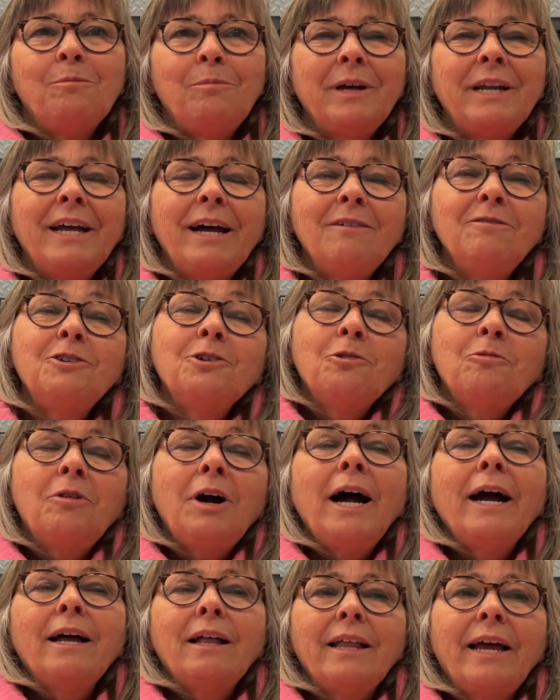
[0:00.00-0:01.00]
But after a
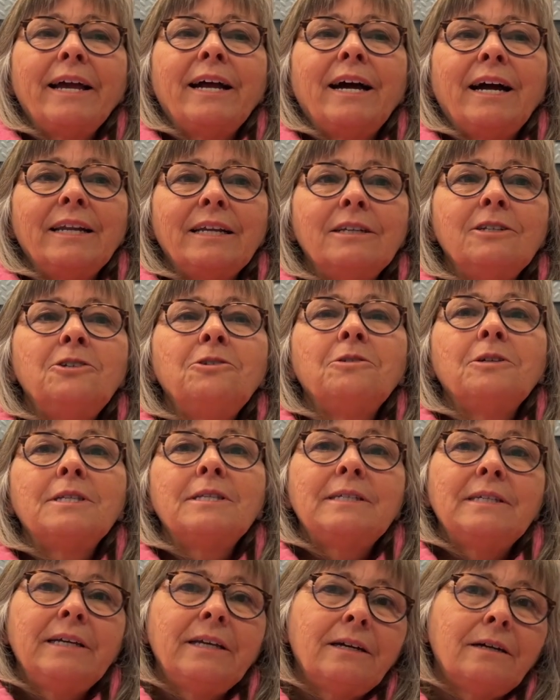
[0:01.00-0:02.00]
while, I got into a
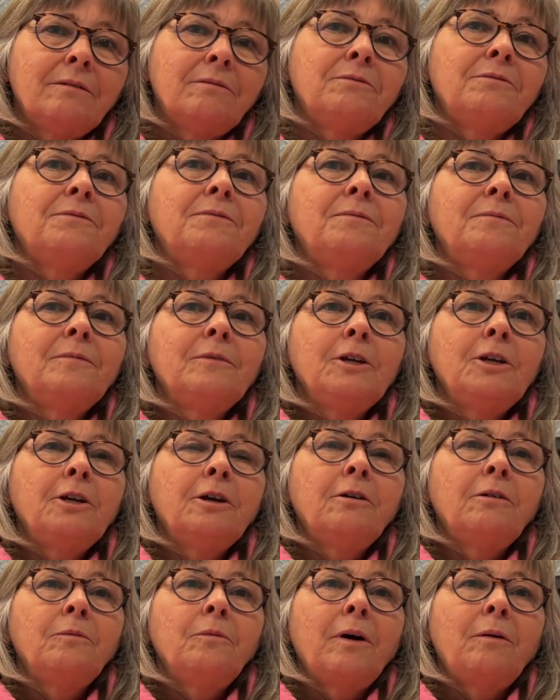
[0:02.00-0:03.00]
sink of, you
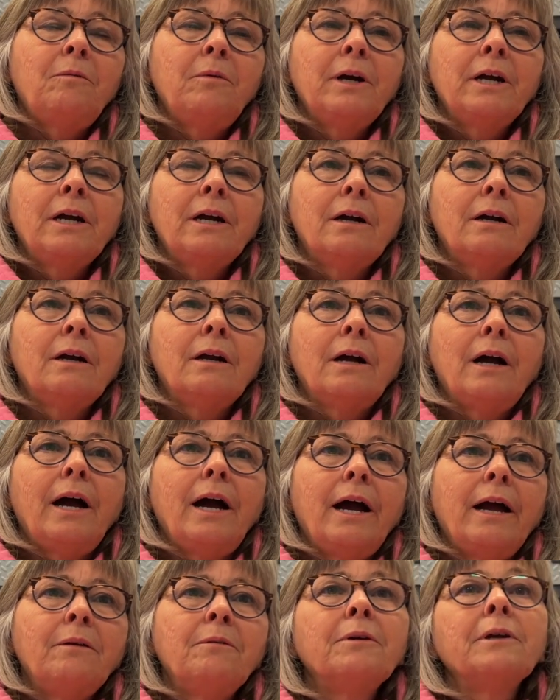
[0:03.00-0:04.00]
know, where
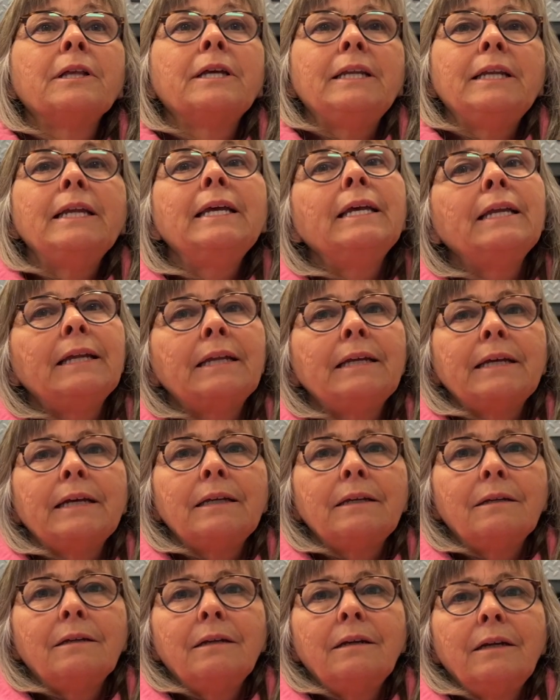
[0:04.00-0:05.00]
I really needed
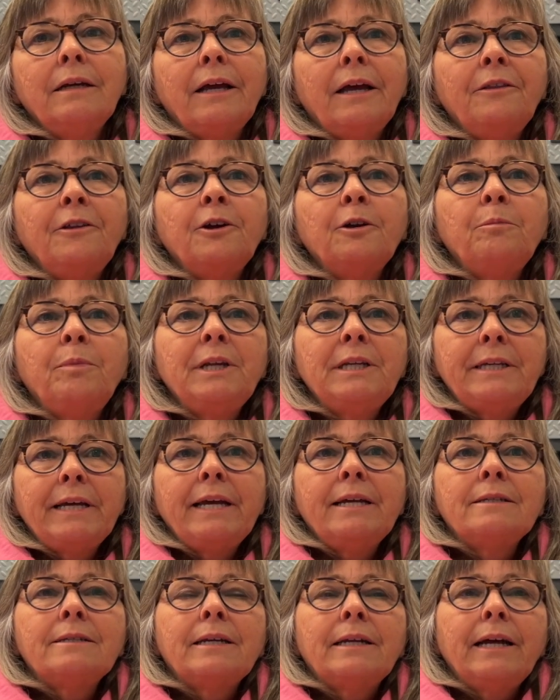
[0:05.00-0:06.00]
it. And there'd be
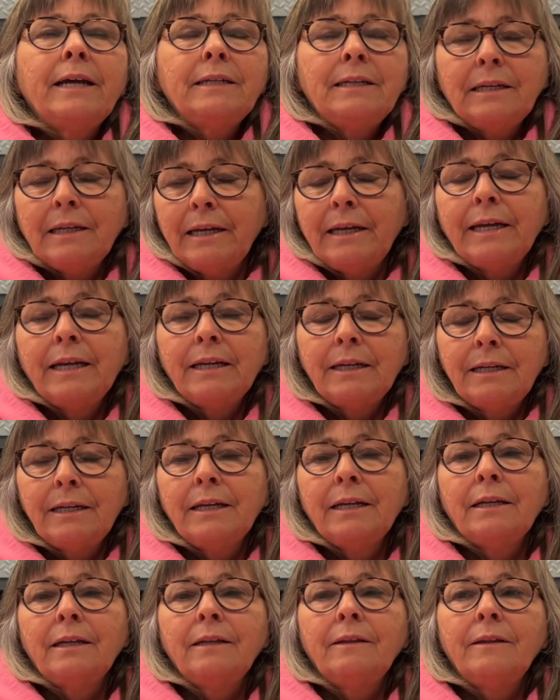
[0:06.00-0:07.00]
days that I didn't get it
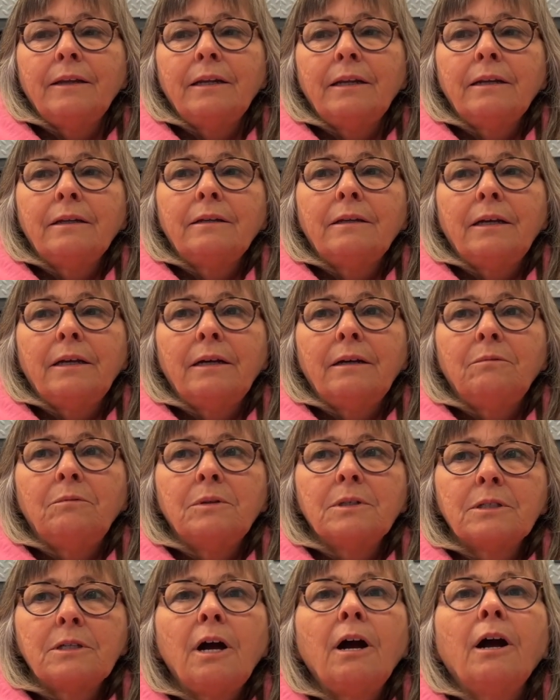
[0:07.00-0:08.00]
in, and then it
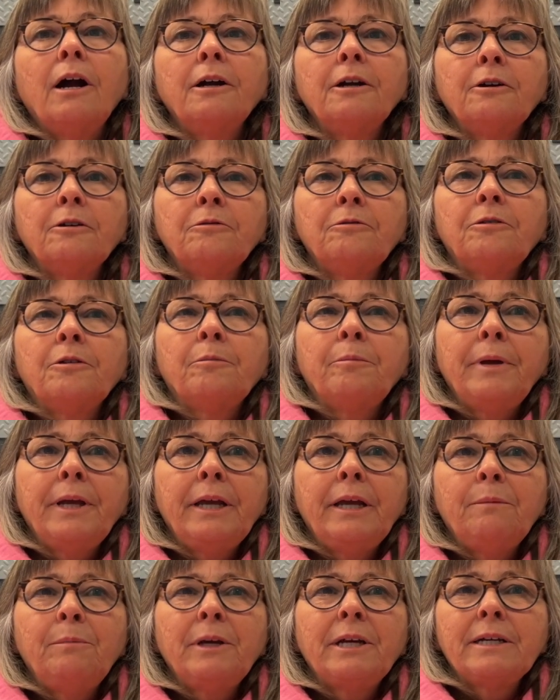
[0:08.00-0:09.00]
was harder for
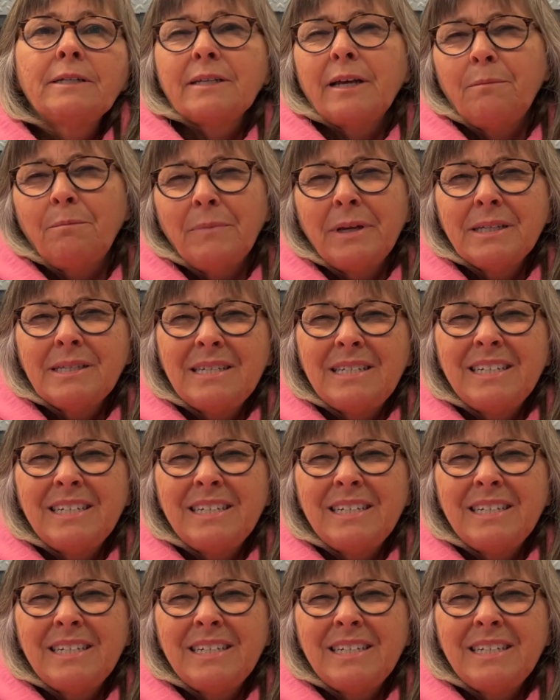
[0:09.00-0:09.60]
me because I missed